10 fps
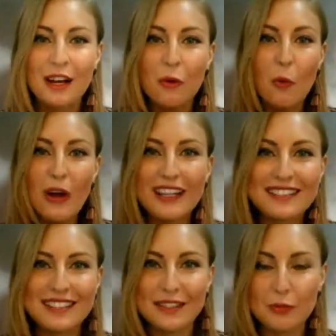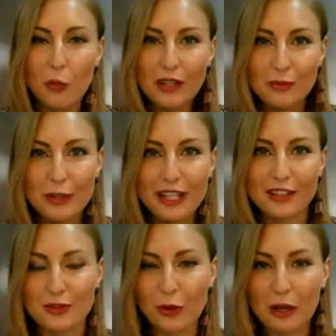What is it? What we're going to
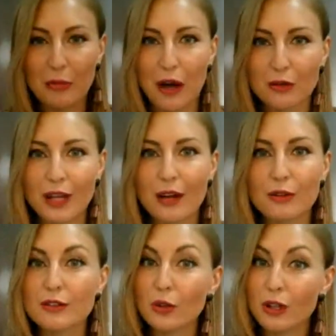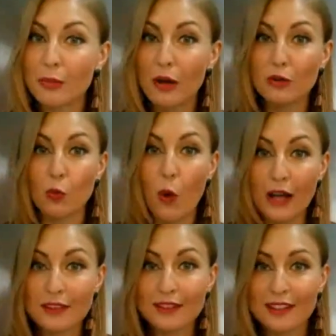talk about? I'll talk about
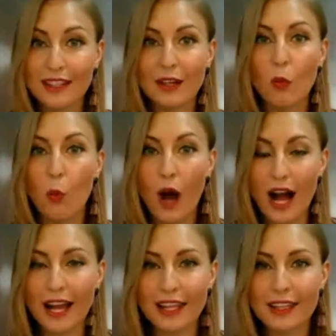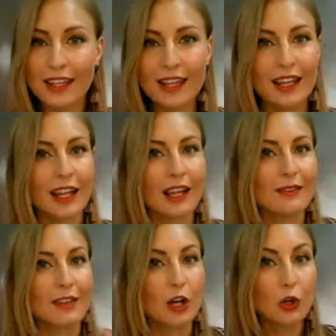what, why,
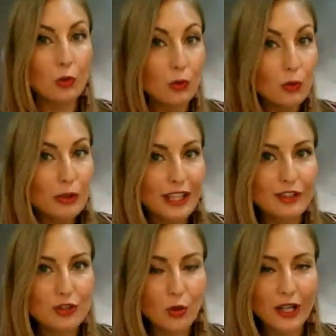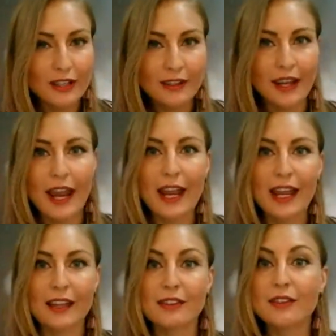who can join,
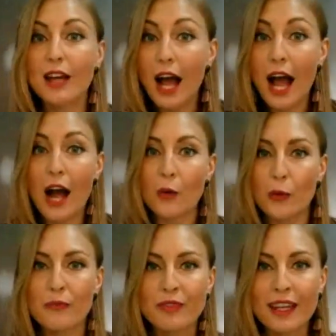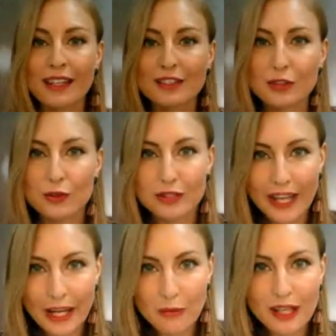and how. So
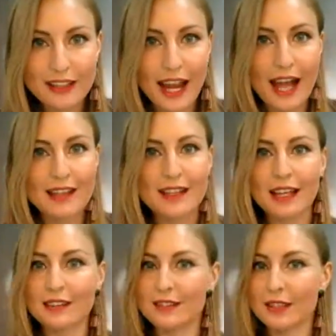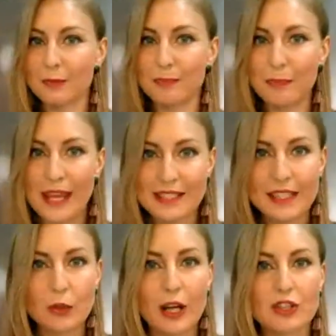today we're going to answer a basic
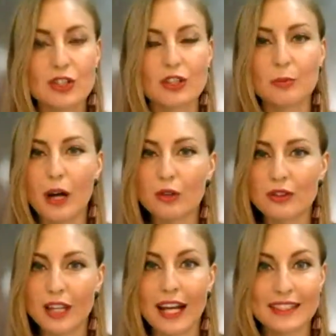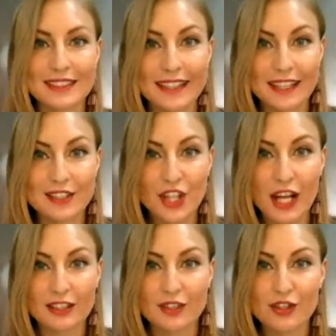question about 90 Days
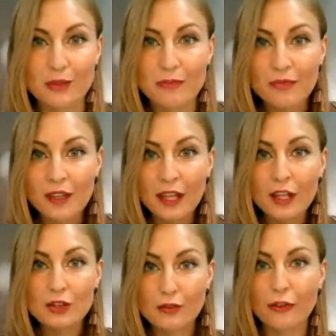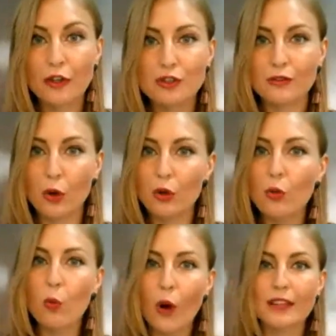Challenge. So first of all,
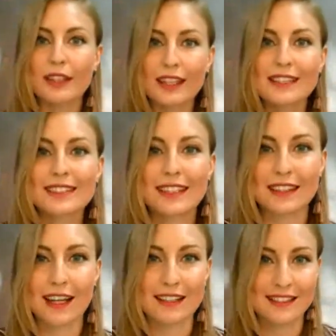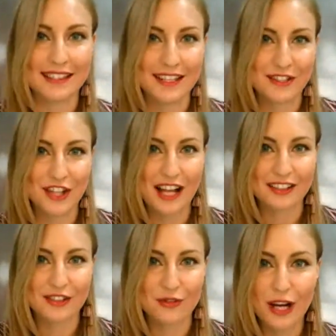what is a 90 Days
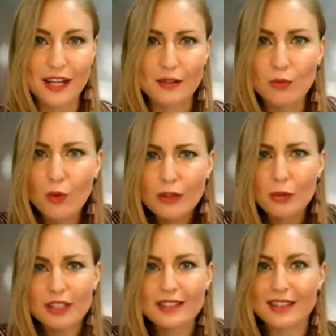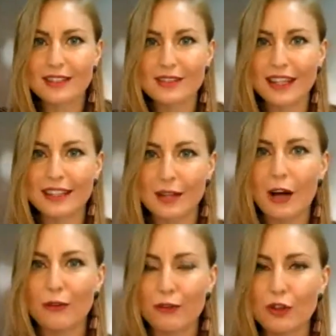Challenge, right? What is it? Like our
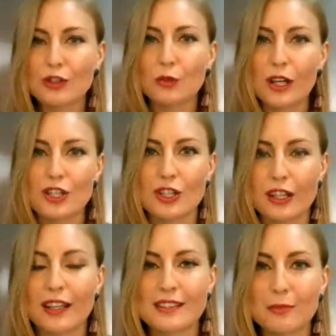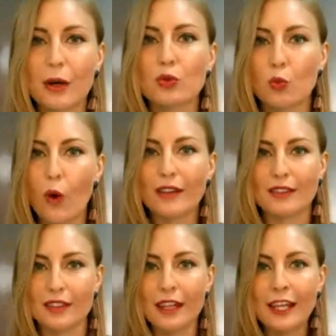first question is about what.
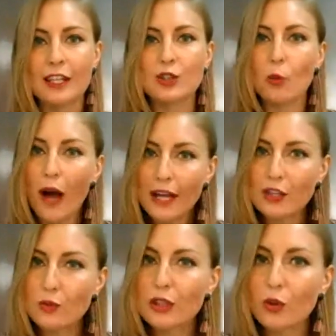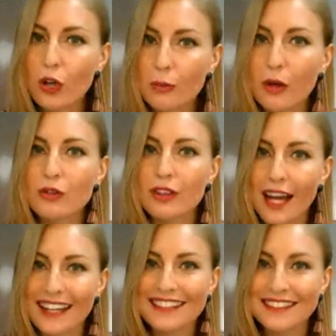So why do we talk about
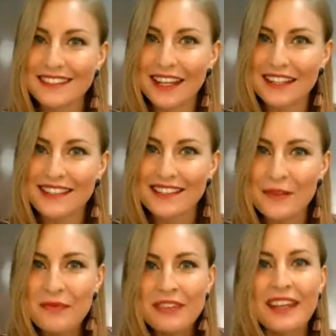90 days?